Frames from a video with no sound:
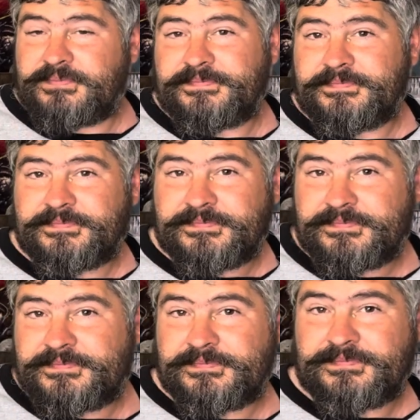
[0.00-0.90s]
They are a
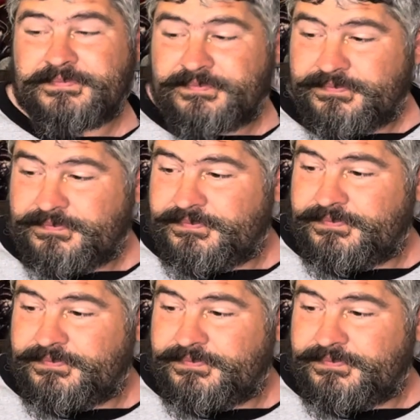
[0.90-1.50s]
4-man squad.